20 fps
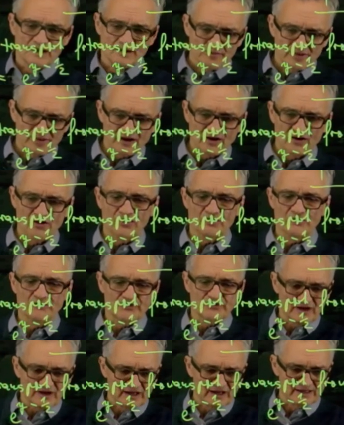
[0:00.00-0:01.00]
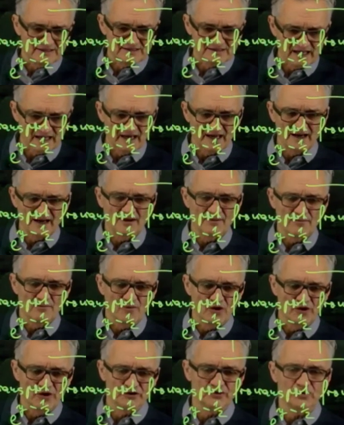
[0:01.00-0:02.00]
because it's a
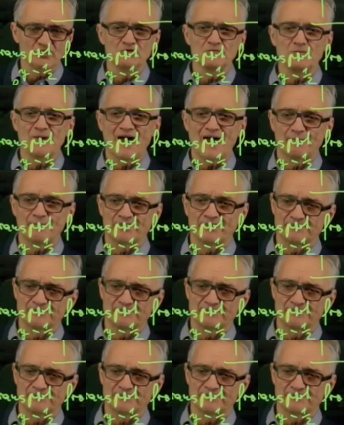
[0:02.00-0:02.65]
monotone map.